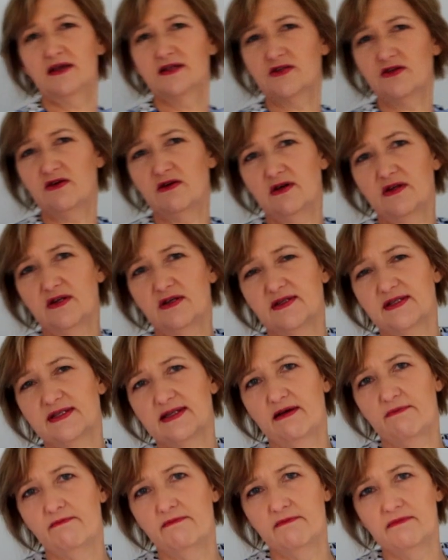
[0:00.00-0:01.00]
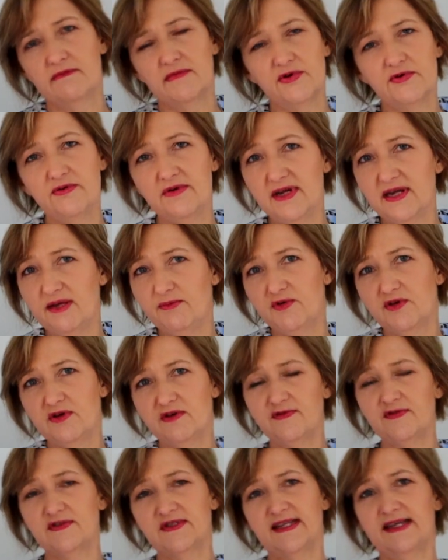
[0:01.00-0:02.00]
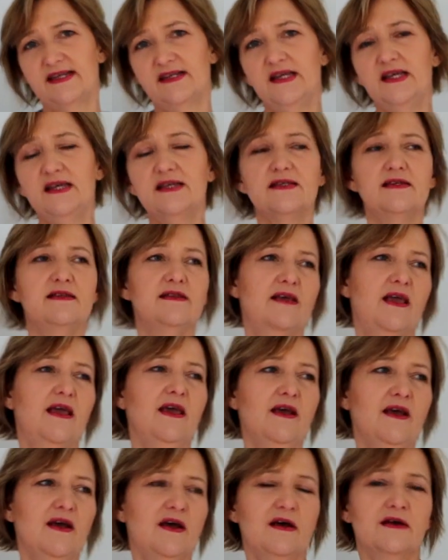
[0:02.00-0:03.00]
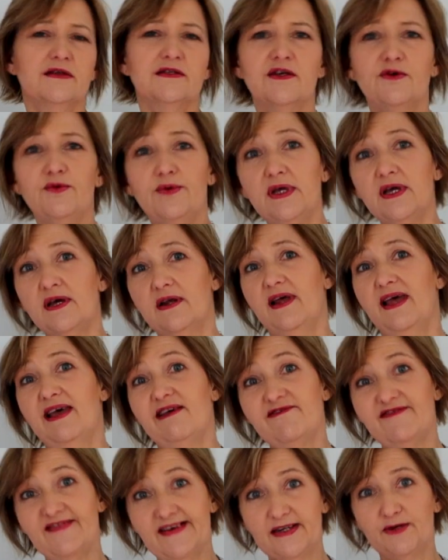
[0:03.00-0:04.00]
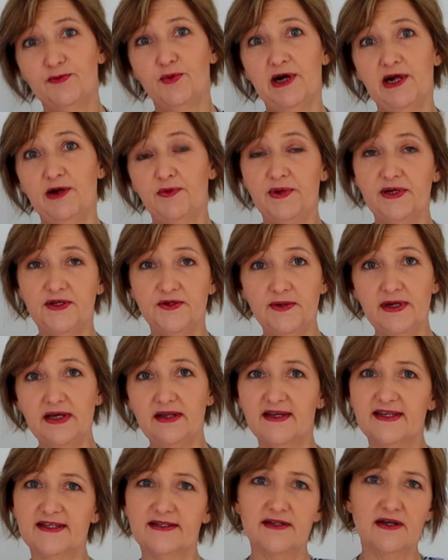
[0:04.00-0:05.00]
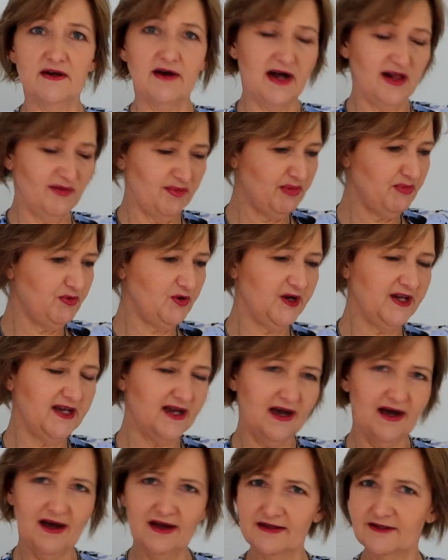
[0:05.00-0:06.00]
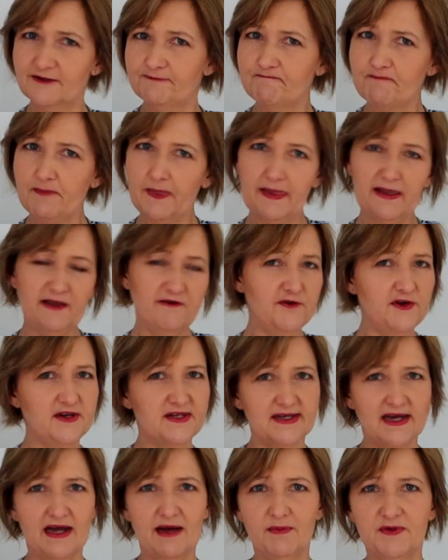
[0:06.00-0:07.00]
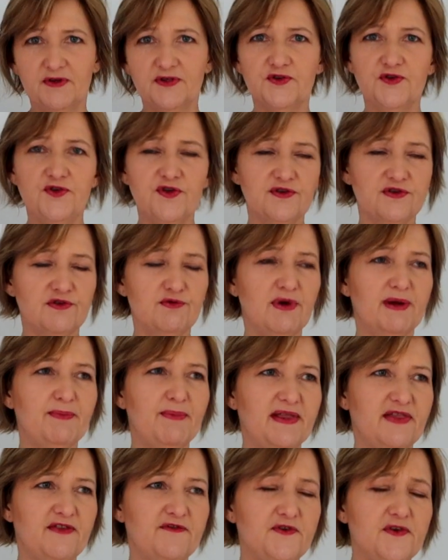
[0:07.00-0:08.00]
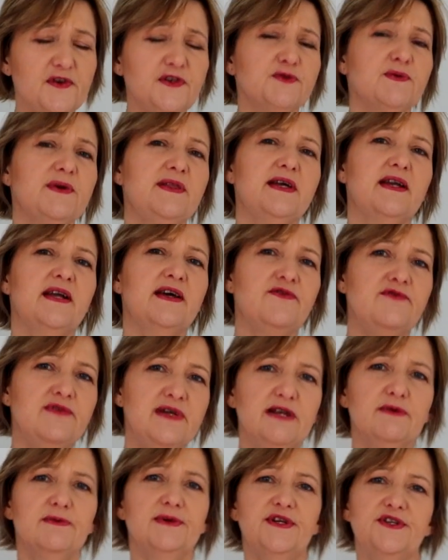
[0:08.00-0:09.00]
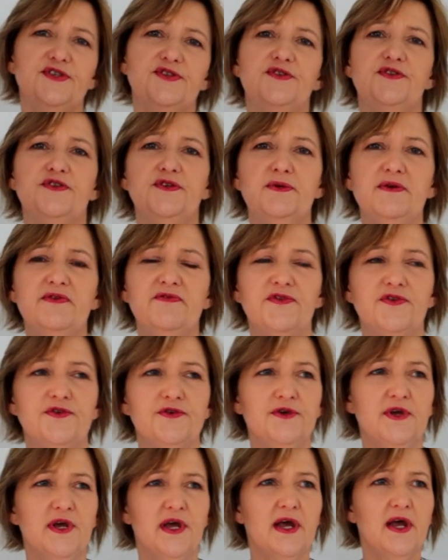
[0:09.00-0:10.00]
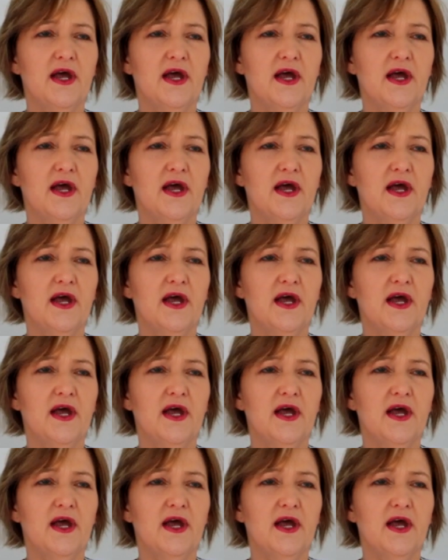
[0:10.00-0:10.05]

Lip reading: has got some really beautiful techniques in there. So we're going to have fun while we're doing this. So I'll be pulling out every time a certain one. But the first one that I really wanted to do with you,